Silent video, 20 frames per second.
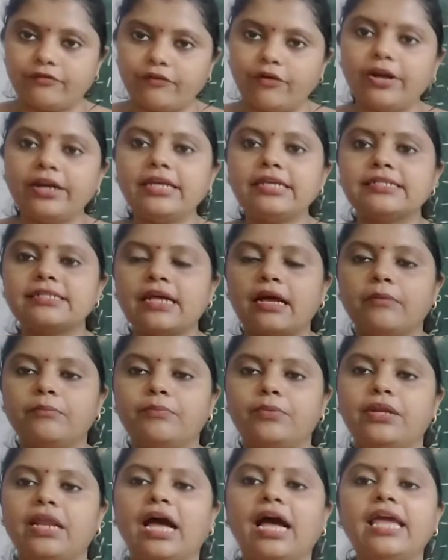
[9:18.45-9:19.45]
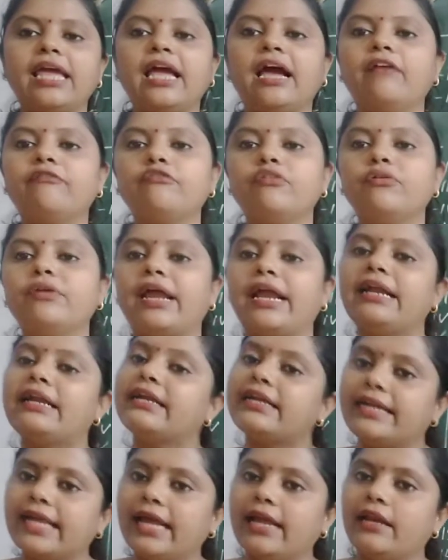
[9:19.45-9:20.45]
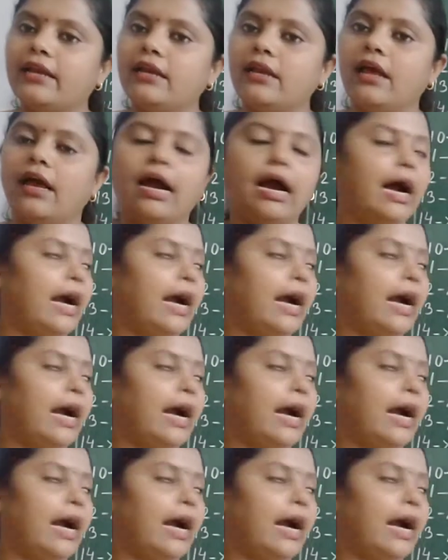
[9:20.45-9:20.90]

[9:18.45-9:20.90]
For example, I have to write 10.